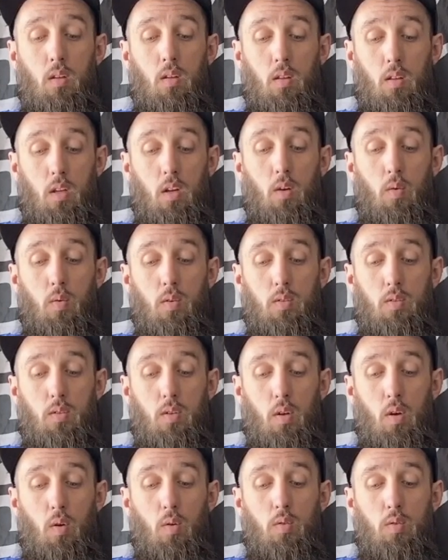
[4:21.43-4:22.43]
there was
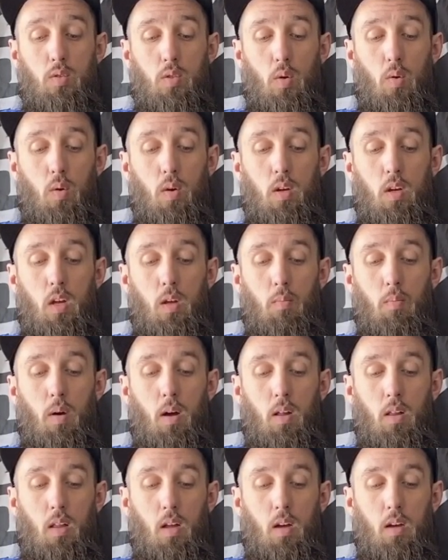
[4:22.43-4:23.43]
no joy in
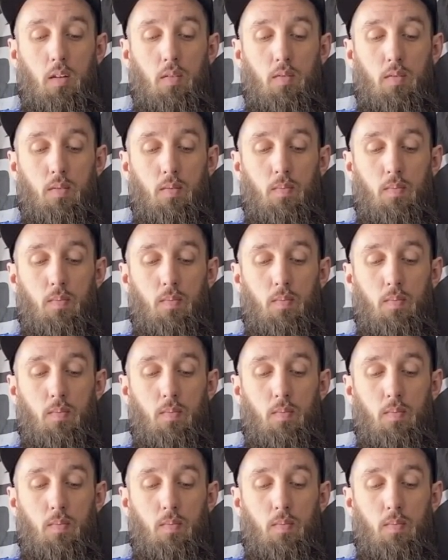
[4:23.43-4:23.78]
my life.